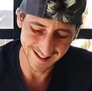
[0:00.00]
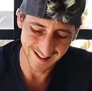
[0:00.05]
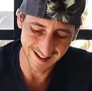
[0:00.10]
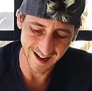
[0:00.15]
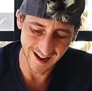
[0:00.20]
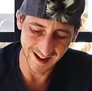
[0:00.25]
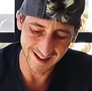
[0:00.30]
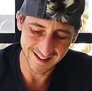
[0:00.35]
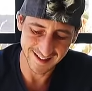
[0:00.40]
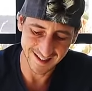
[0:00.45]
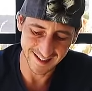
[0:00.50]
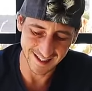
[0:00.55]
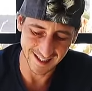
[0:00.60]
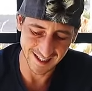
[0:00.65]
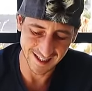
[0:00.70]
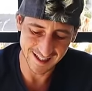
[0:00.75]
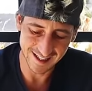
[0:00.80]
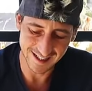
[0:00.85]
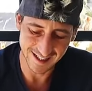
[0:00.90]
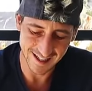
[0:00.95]

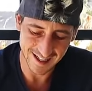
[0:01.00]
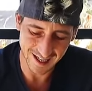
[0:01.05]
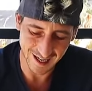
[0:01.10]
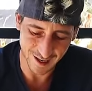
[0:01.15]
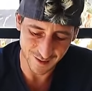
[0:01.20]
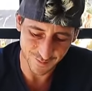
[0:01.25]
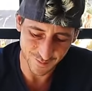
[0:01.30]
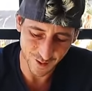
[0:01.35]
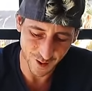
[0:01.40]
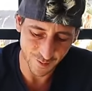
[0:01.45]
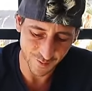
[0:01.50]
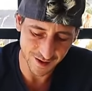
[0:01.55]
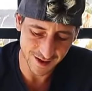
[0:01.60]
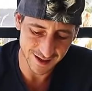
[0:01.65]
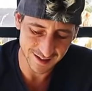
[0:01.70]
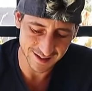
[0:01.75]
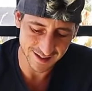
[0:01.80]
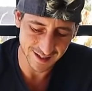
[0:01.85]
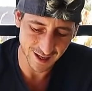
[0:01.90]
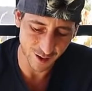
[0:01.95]
Nasty.
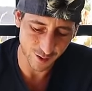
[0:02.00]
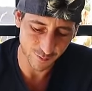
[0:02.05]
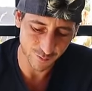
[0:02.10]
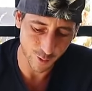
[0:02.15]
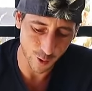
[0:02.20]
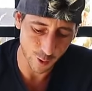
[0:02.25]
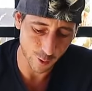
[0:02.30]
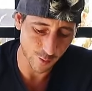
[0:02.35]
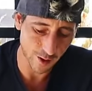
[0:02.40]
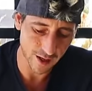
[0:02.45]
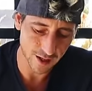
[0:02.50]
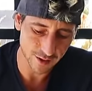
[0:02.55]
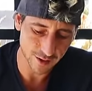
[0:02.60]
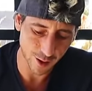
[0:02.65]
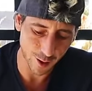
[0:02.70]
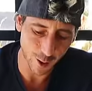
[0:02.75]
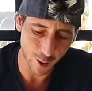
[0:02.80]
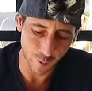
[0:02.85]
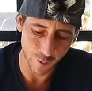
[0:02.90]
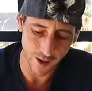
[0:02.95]
Involving itself. Always.
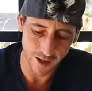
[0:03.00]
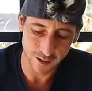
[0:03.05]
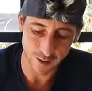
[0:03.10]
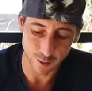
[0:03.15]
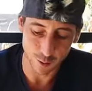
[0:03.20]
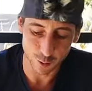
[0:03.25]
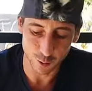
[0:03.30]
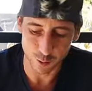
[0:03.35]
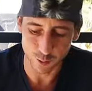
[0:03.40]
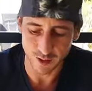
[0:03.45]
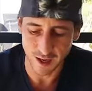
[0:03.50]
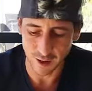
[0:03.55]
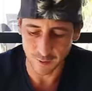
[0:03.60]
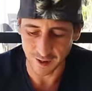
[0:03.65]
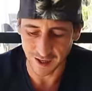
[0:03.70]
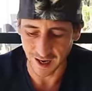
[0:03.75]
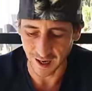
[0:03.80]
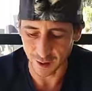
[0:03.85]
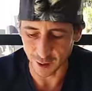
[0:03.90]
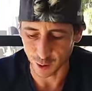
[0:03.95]
Always. Ooh, now
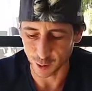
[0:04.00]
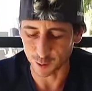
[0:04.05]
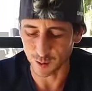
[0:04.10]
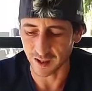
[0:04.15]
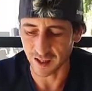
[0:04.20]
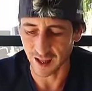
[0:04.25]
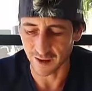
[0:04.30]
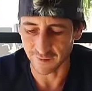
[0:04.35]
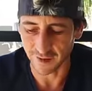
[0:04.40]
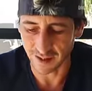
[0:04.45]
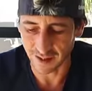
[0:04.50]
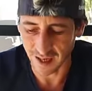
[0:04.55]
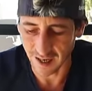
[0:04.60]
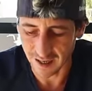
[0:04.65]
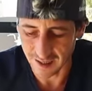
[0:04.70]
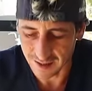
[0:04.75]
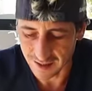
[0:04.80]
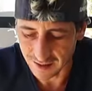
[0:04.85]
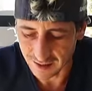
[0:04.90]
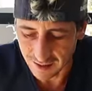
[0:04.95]
we got 211,
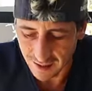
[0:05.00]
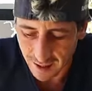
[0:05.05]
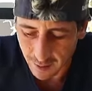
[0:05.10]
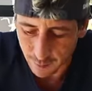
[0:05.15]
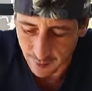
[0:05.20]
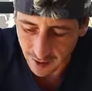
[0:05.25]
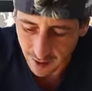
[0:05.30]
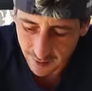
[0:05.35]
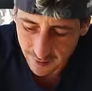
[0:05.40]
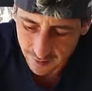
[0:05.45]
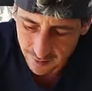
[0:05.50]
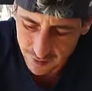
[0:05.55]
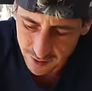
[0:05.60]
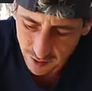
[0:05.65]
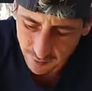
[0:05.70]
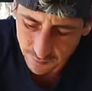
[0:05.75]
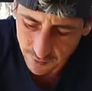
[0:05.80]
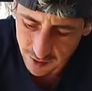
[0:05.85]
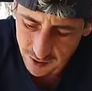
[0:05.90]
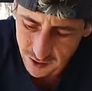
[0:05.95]
guys. Now we got
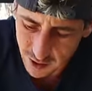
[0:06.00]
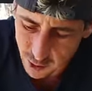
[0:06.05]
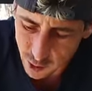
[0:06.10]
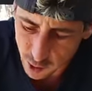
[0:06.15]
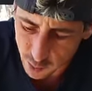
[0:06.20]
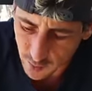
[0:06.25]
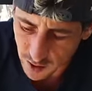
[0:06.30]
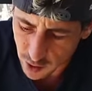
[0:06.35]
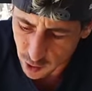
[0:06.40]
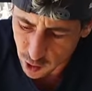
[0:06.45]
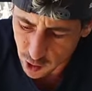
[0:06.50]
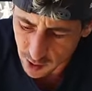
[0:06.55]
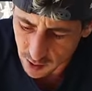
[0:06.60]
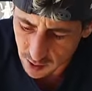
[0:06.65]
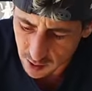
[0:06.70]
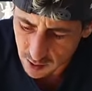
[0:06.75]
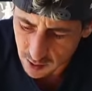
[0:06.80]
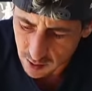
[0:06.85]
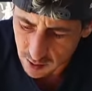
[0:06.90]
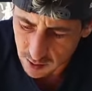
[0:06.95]
ourselves a
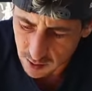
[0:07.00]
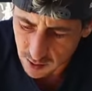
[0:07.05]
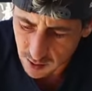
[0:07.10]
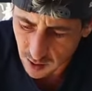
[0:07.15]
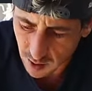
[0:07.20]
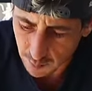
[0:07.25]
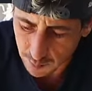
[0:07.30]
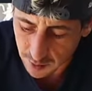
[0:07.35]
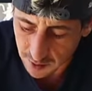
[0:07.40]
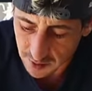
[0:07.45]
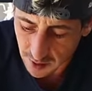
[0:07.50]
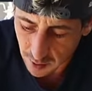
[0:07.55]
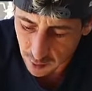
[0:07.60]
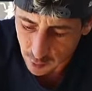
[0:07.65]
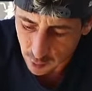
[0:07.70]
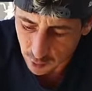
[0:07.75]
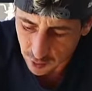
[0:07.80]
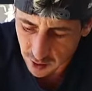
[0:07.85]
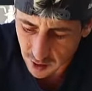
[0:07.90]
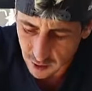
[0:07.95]
situation. A
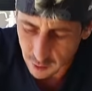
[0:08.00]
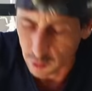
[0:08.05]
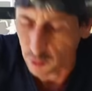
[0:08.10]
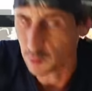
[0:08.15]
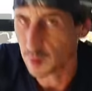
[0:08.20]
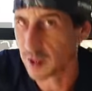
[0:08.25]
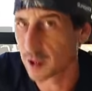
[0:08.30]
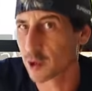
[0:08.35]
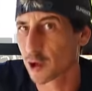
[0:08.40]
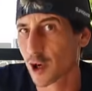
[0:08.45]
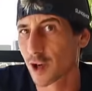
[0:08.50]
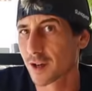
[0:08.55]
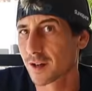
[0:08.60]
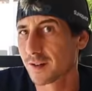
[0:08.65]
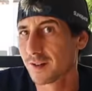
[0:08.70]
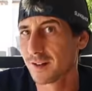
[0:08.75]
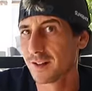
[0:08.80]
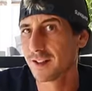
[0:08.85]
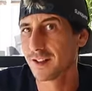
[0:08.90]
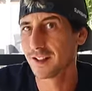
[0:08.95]
potential situation.
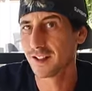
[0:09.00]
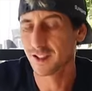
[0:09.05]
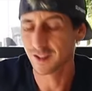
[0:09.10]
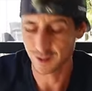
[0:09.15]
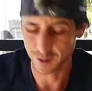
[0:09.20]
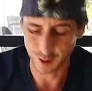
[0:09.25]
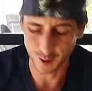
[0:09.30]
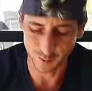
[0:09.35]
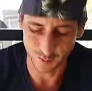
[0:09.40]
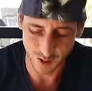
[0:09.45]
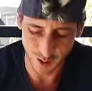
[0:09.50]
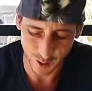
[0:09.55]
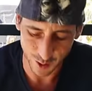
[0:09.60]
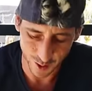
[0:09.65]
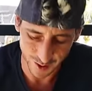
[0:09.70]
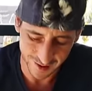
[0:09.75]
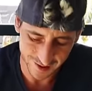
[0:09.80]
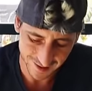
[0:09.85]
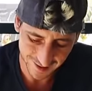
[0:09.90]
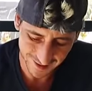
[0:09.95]
This could be
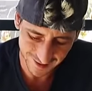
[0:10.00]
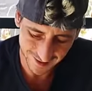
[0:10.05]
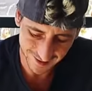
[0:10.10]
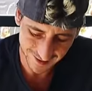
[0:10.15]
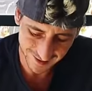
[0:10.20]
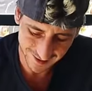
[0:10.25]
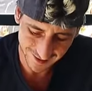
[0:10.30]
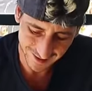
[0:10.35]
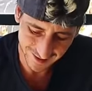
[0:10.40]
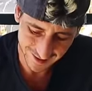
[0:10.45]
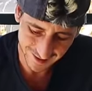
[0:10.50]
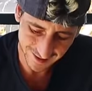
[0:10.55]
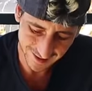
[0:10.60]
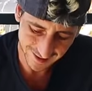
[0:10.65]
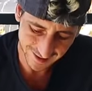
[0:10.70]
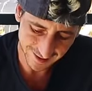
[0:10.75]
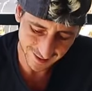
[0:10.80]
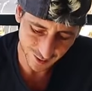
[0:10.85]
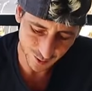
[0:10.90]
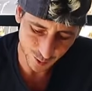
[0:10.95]
good.
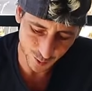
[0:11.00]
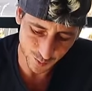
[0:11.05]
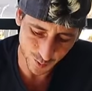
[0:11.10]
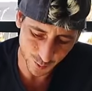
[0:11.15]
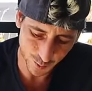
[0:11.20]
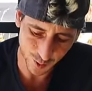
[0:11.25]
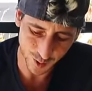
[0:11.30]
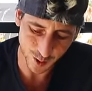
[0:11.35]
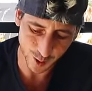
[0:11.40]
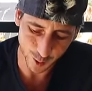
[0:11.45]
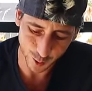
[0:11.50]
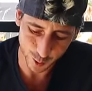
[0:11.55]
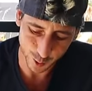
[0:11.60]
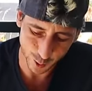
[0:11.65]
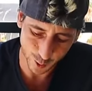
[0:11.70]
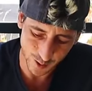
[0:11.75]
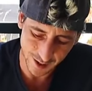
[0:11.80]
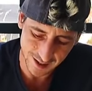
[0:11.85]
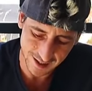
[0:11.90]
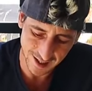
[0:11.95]
This could be really good.
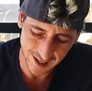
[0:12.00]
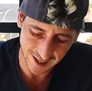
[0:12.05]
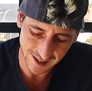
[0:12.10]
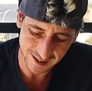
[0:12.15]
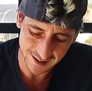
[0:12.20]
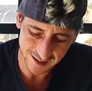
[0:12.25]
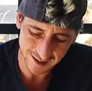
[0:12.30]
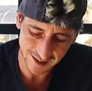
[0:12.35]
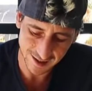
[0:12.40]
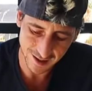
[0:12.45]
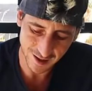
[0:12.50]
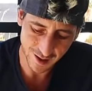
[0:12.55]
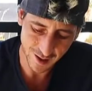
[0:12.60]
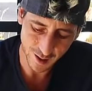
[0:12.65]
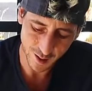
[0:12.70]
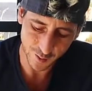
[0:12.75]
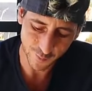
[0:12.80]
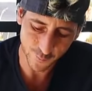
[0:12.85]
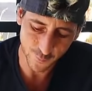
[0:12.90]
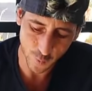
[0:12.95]
36,
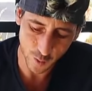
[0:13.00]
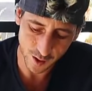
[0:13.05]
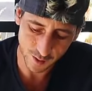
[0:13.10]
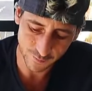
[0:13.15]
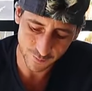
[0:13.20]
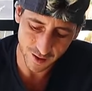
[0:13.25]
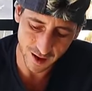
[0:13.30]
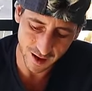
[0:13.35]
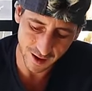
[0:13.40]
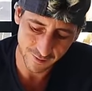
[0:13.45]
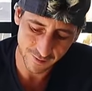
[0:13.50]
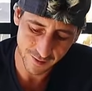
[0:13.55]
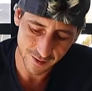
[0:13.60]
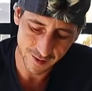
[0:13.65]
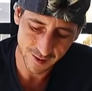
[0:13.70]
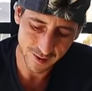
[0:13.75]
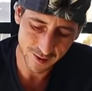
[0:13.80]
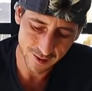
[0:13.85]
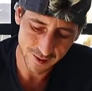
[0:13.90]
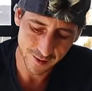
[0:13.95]
45,
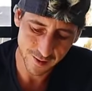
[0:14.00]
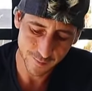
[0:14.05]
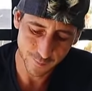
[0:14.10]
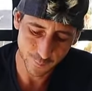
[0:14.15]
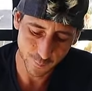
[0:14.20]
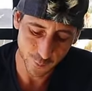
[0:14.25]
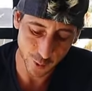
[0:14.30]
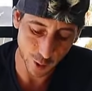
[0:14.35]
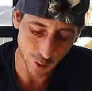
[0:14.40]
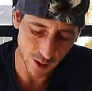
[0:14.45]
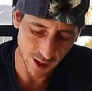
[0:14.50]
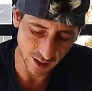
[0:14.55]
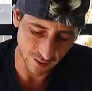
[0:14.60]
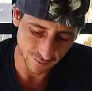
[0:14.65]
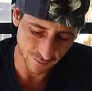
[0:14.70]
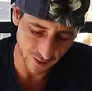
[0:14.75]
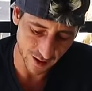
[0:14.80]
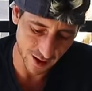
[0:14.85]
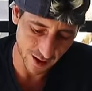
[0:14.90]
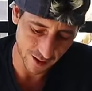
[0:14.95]

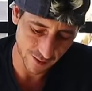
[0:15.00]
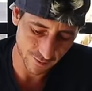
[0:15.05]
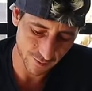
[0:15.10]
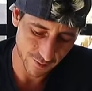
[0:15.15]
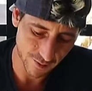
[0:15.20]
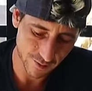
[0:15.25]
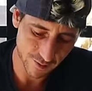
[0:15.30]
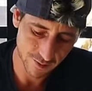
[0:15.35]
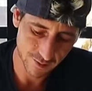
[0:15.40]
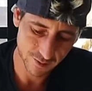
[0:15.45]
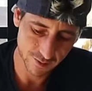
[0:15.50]
35.